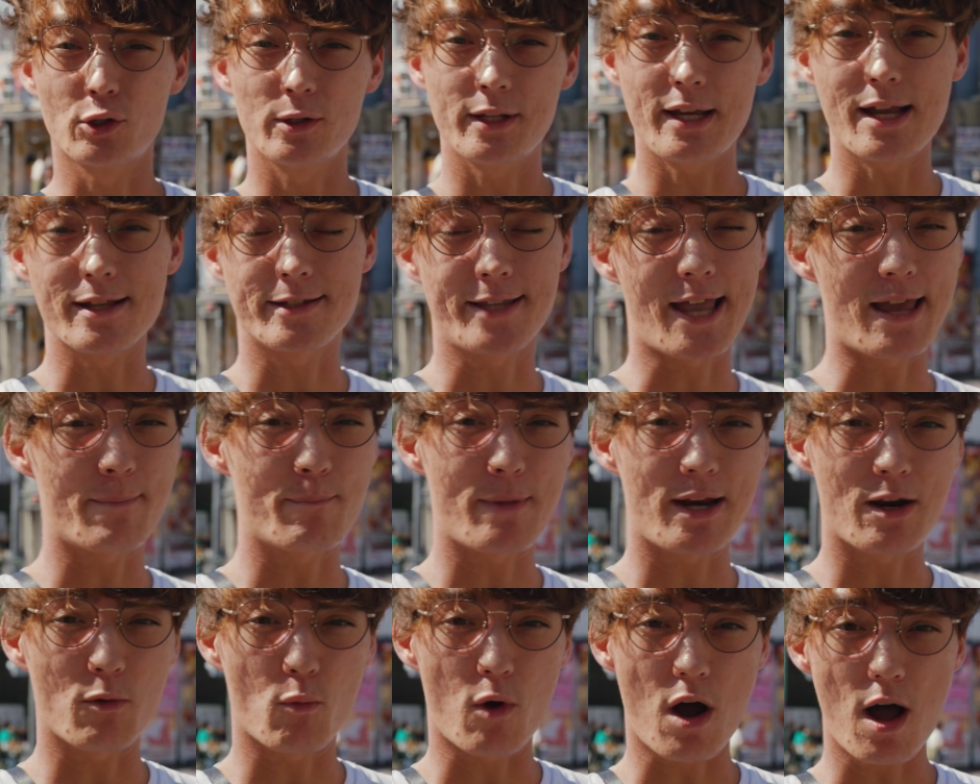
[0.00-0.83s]
It's only a
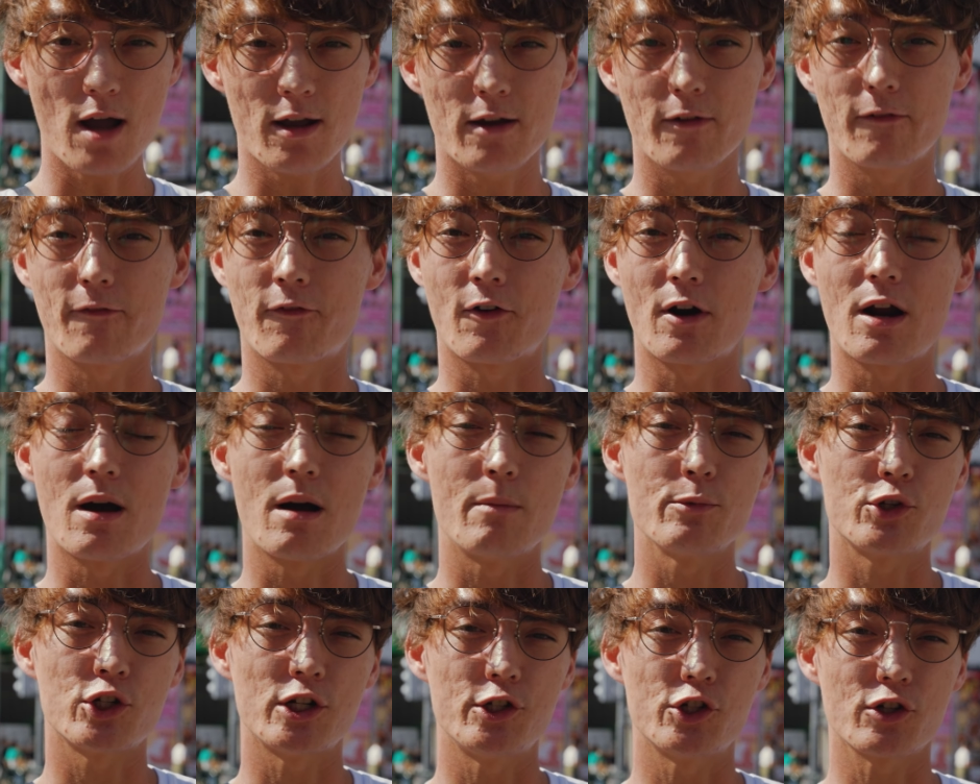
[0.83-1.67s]
10-minute walk
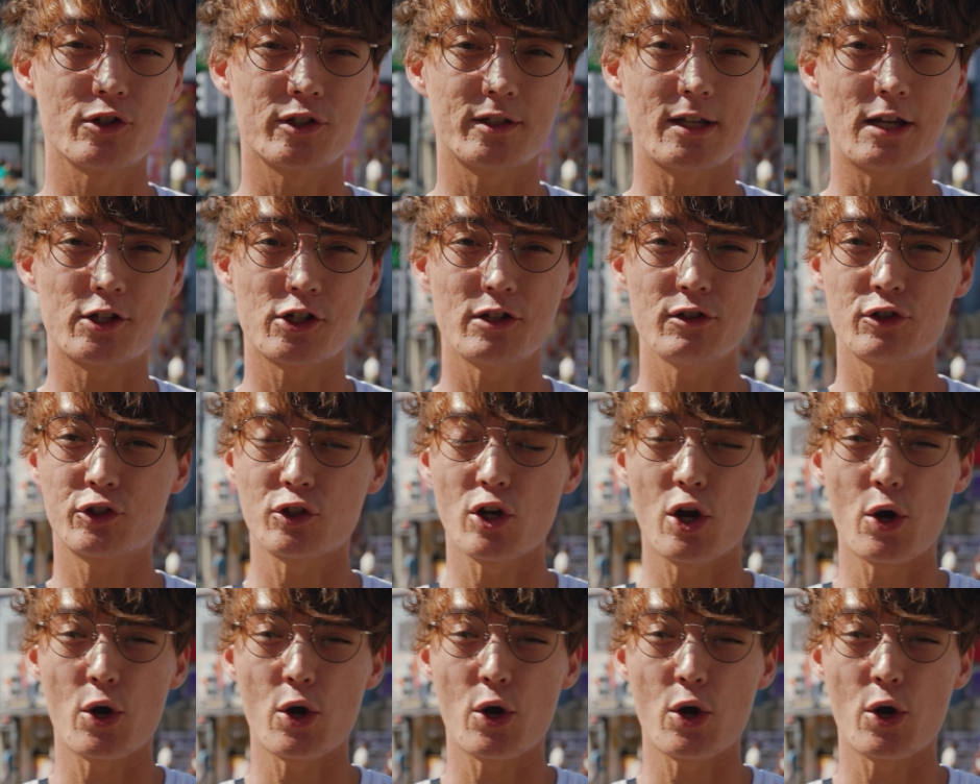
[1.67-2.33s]
from Shinjuku Station,